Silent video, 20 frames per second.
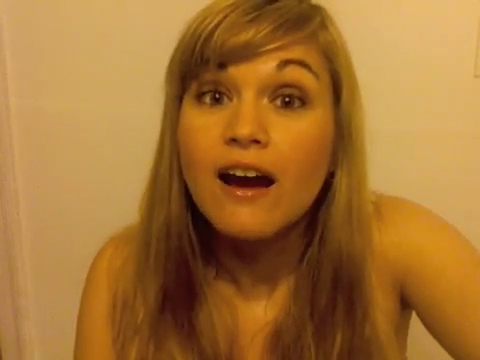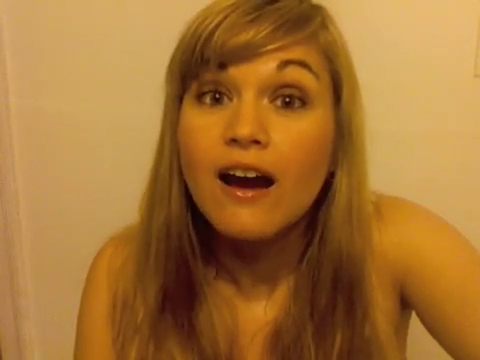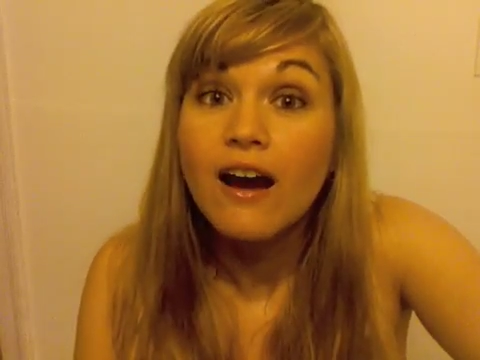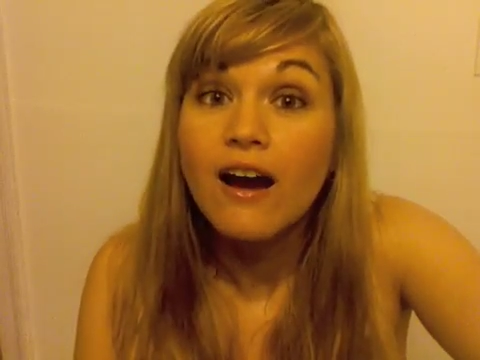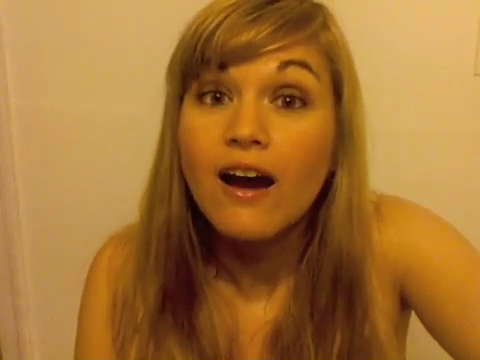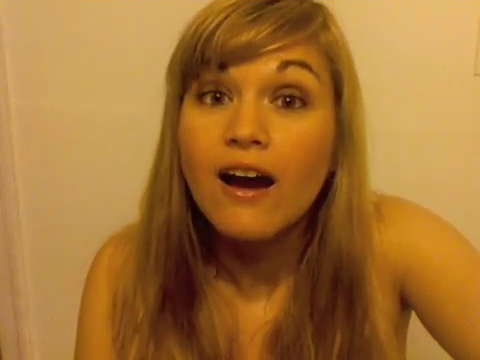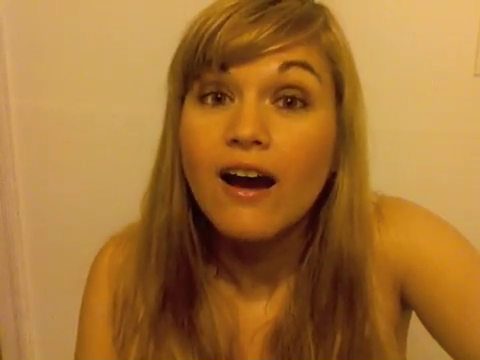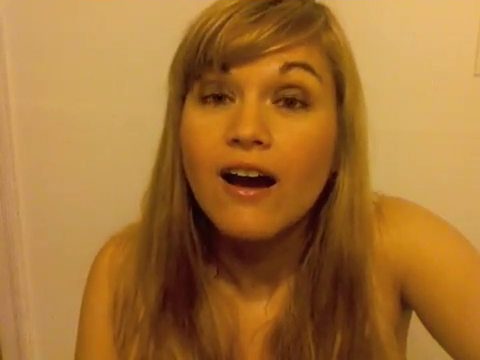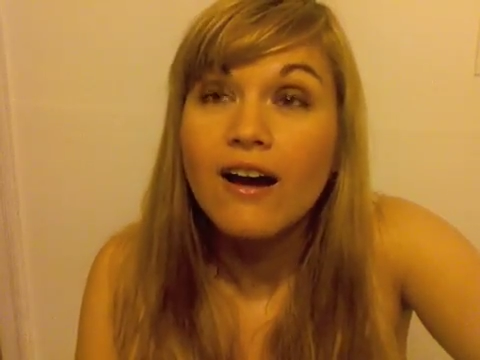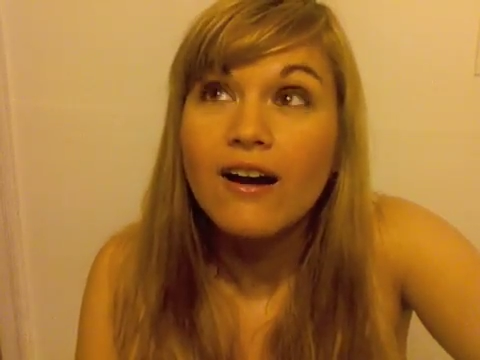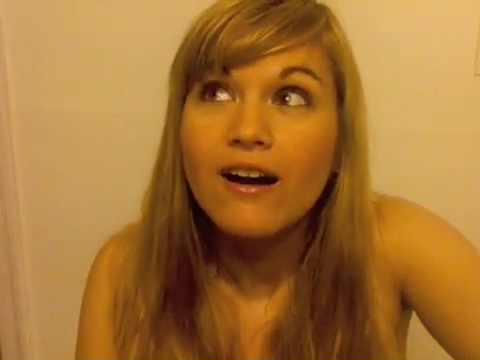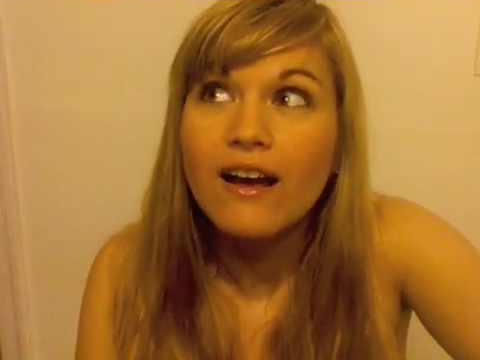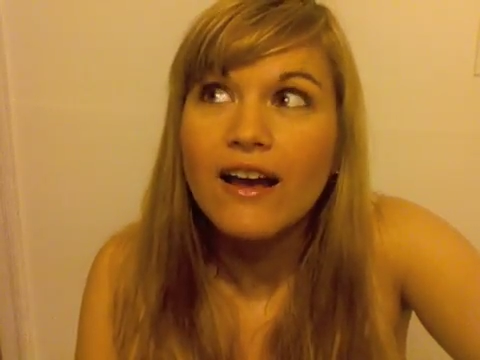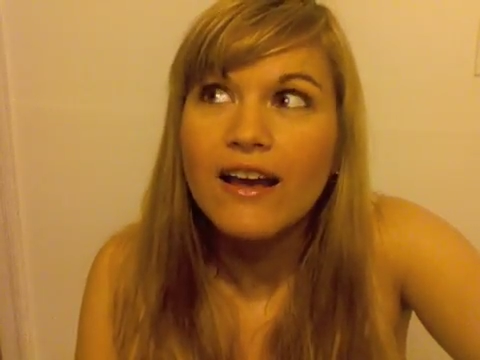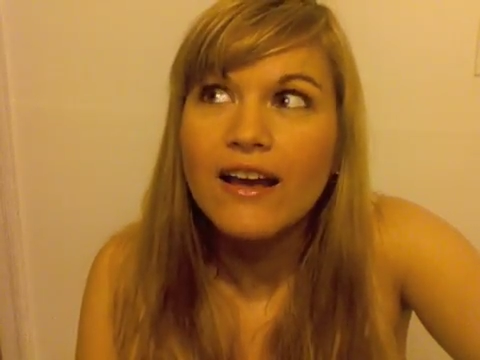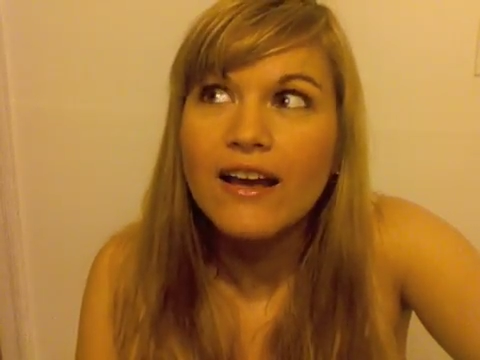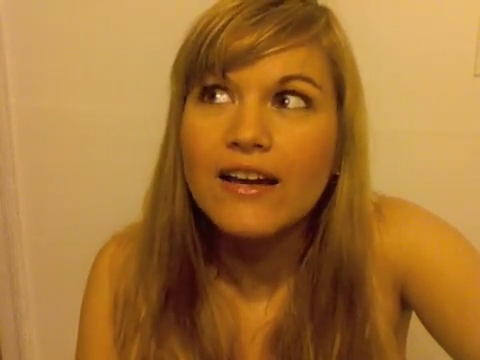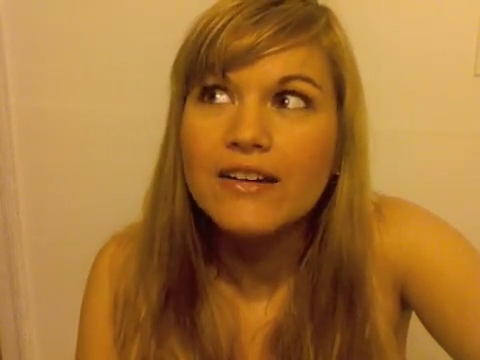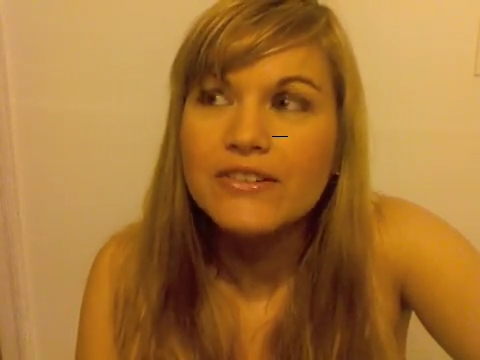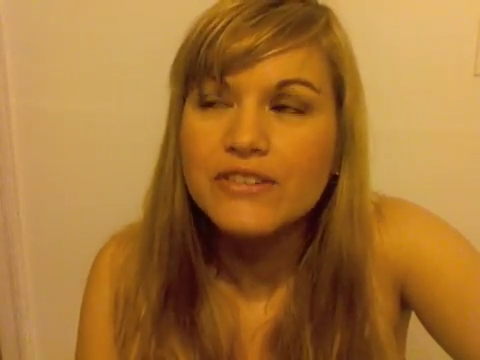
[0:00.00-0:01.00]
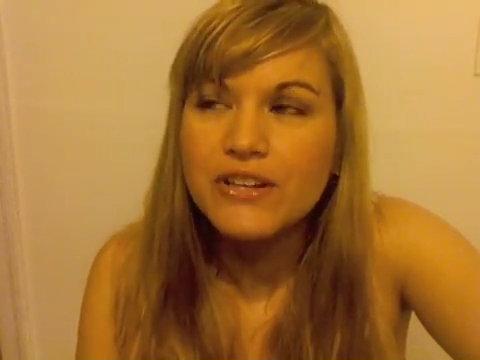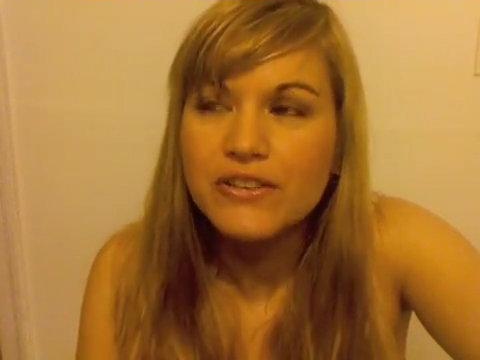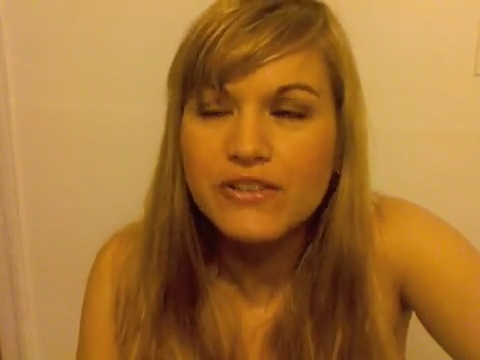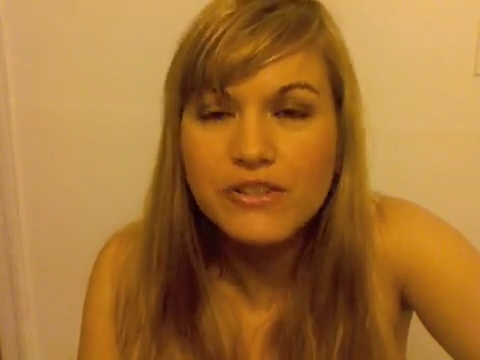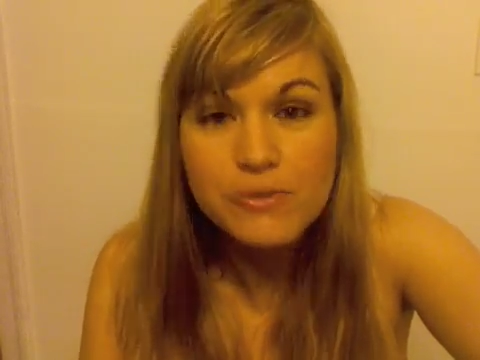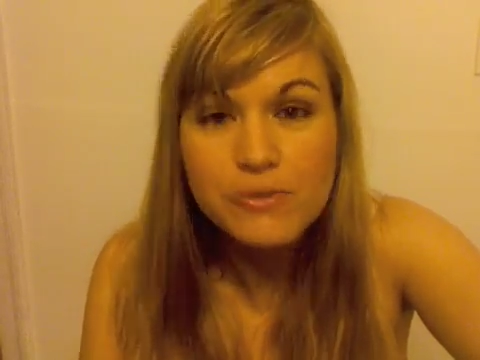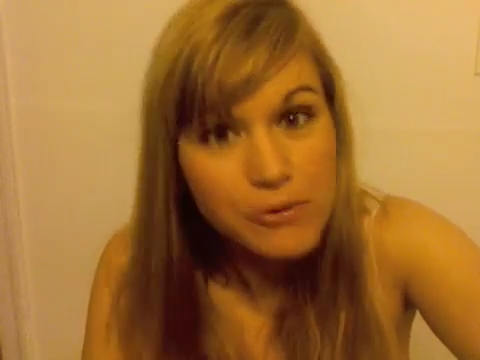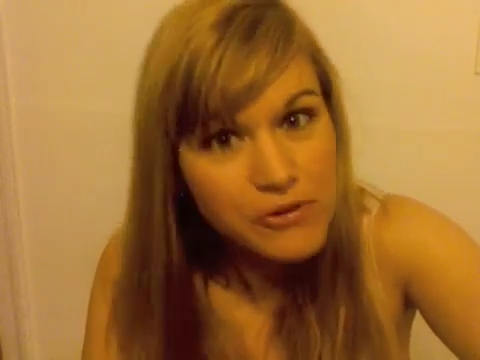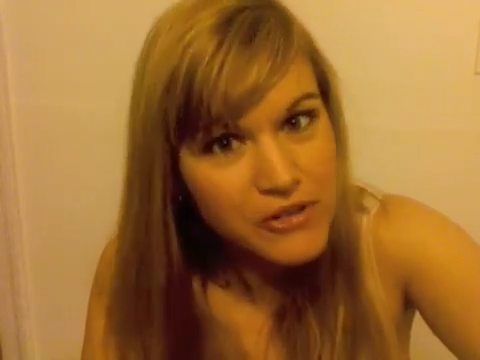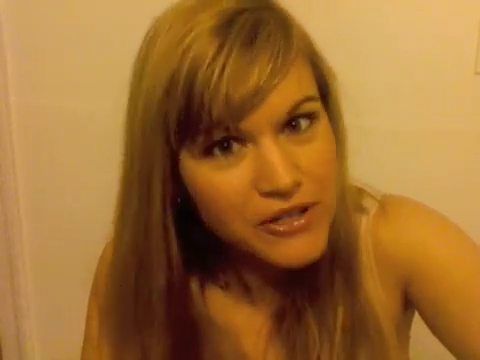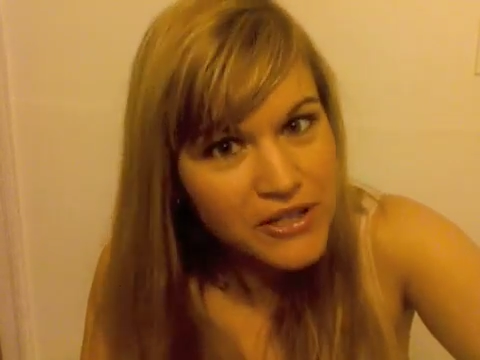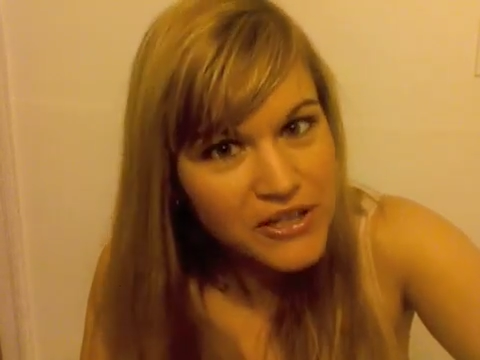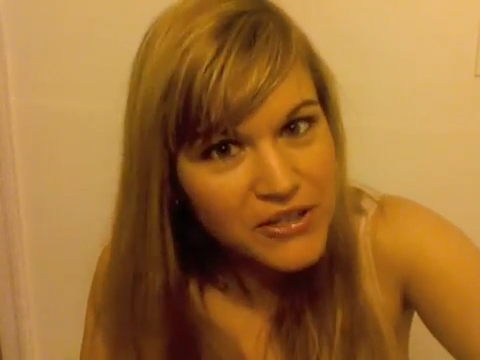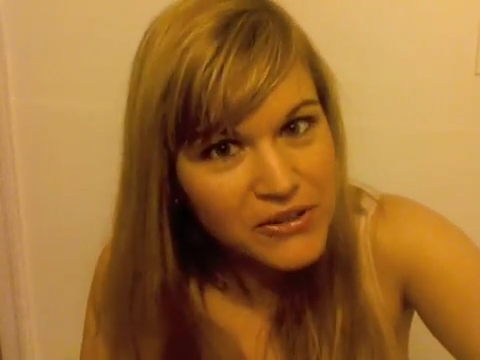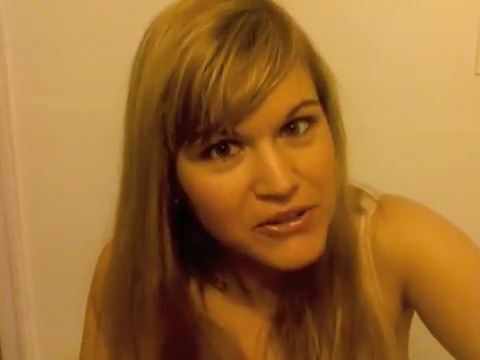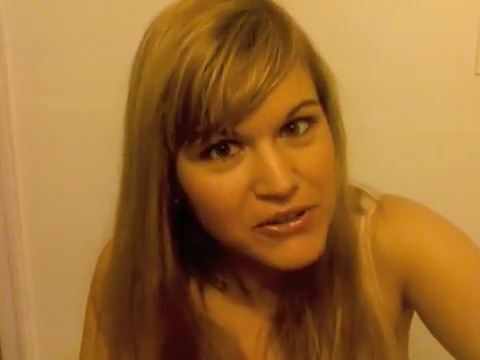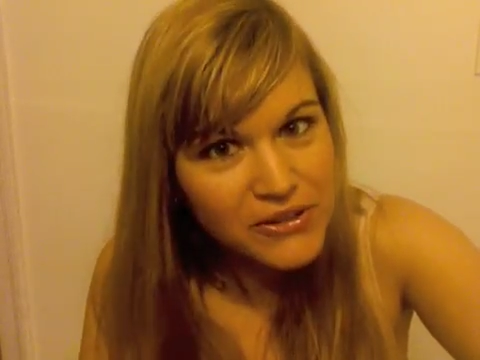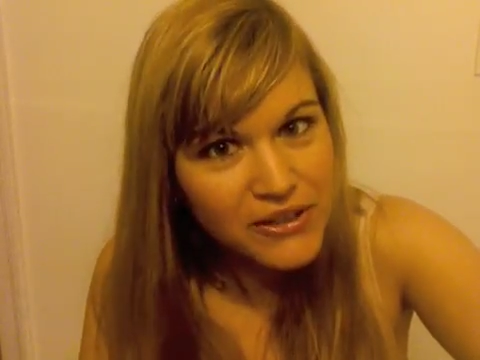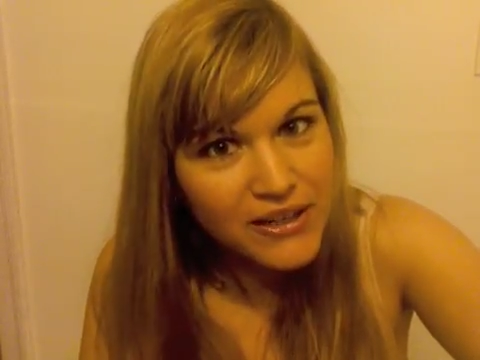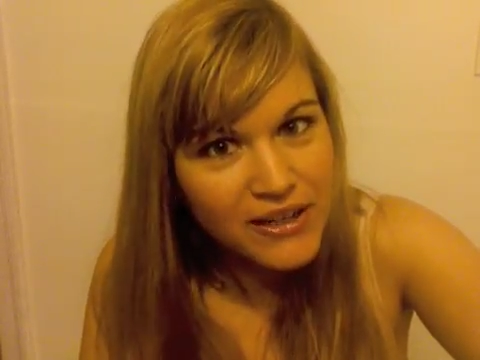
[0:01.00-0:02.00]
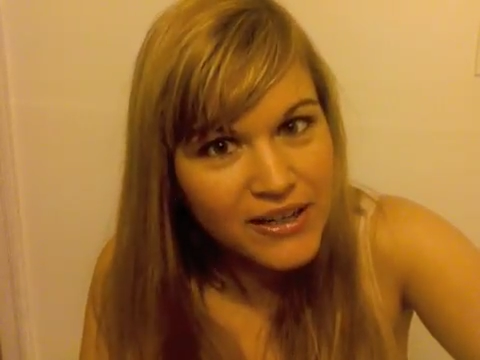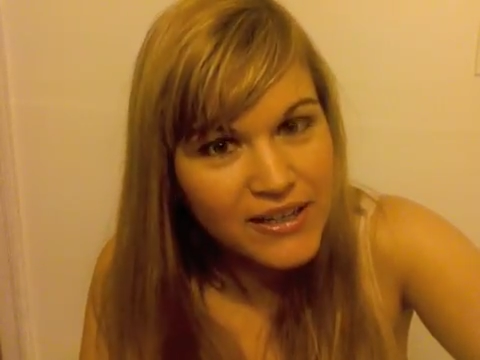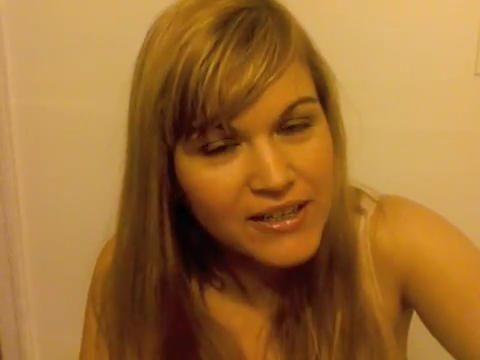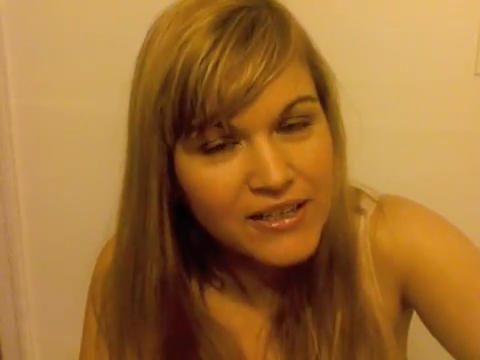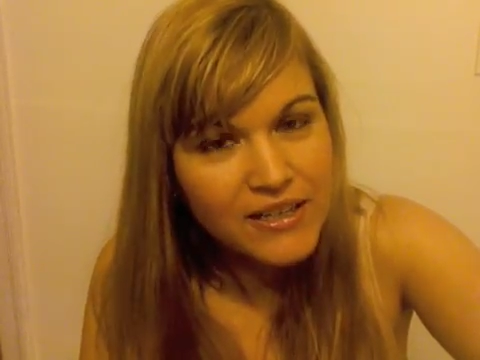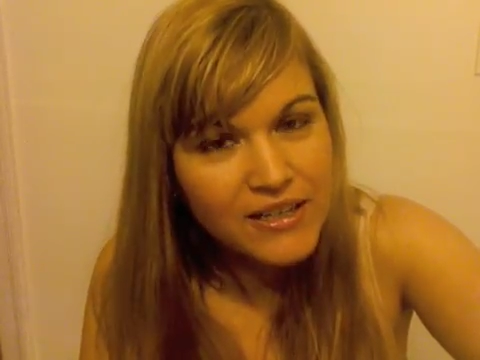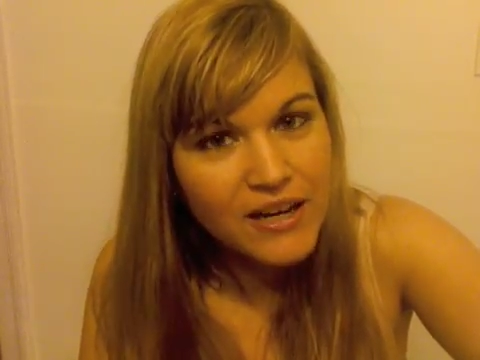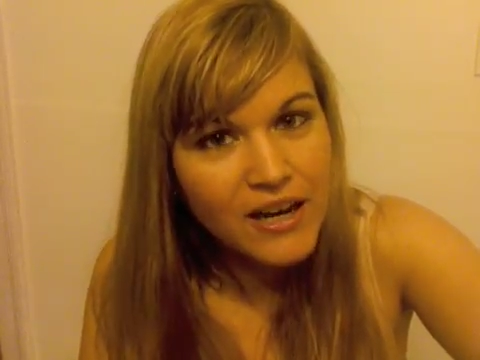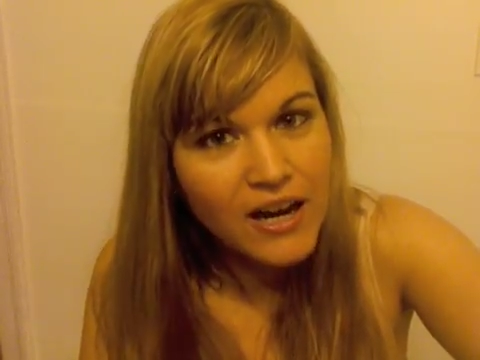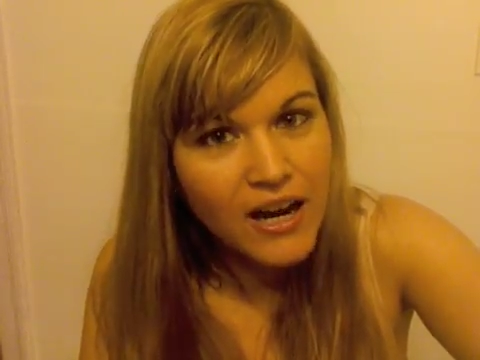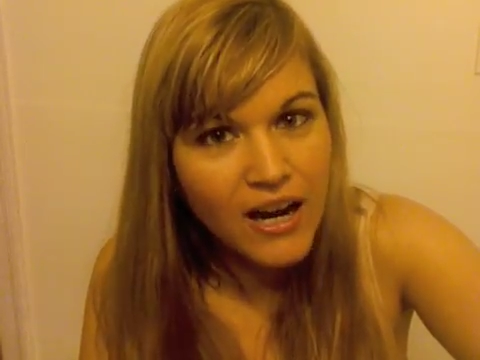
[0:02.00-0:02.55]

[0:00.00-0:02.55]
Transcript: And on this particular night,